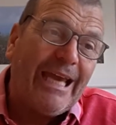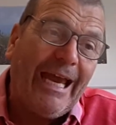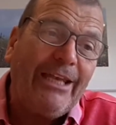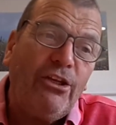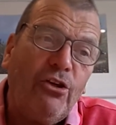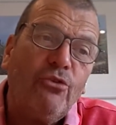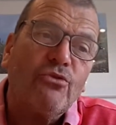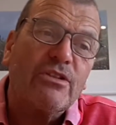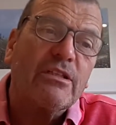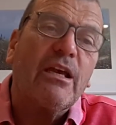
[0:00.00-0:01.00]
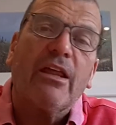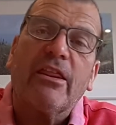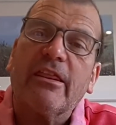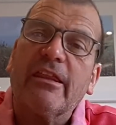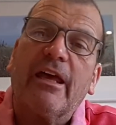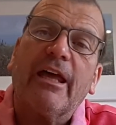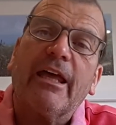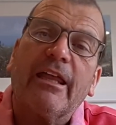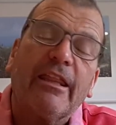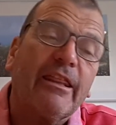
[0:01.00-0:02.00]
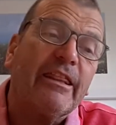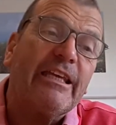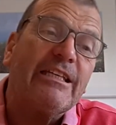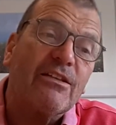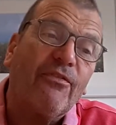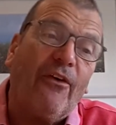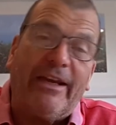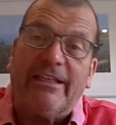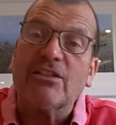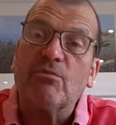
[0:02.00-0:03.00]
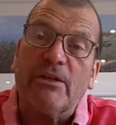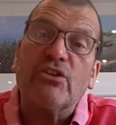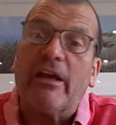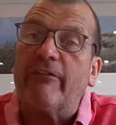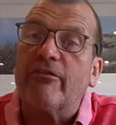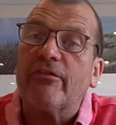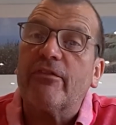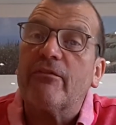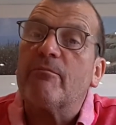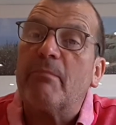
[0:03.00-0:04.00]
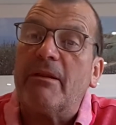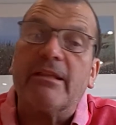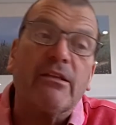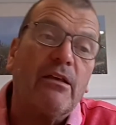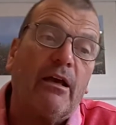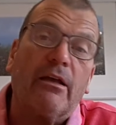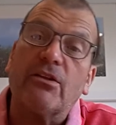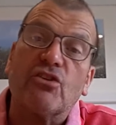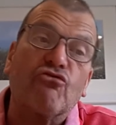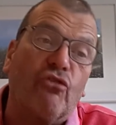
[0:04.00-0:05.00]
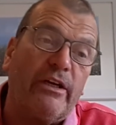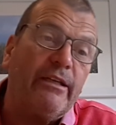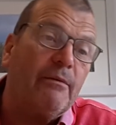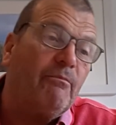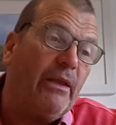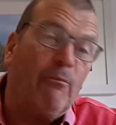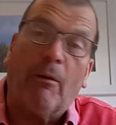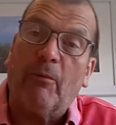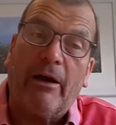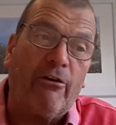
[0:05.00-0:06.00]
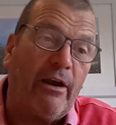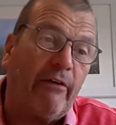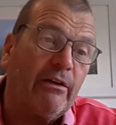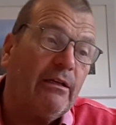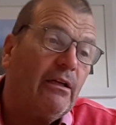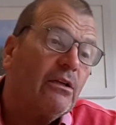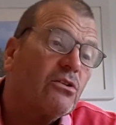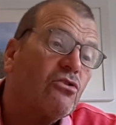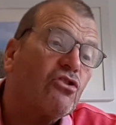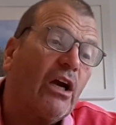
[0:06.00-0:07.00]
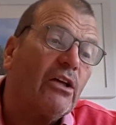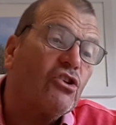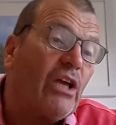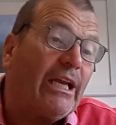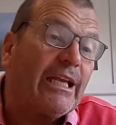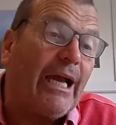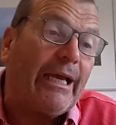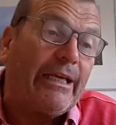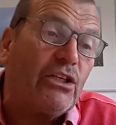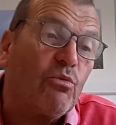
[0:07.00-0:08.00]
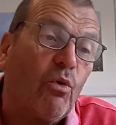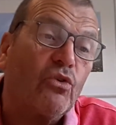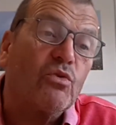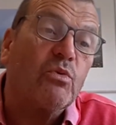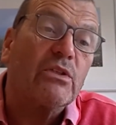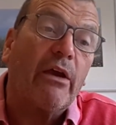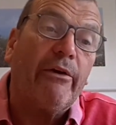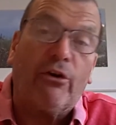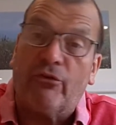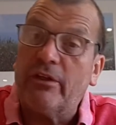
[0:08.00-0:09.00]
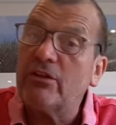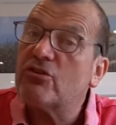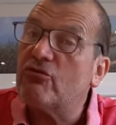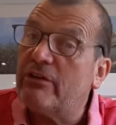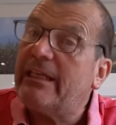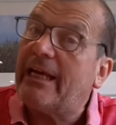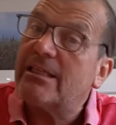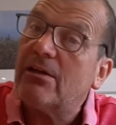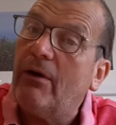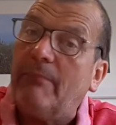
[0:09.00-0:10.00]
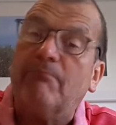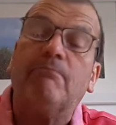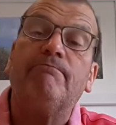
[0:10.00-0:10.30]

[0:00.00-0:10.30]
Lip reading: can use these finds, which have been destroyed in one way or another, to judge and gauge what was going on during that time.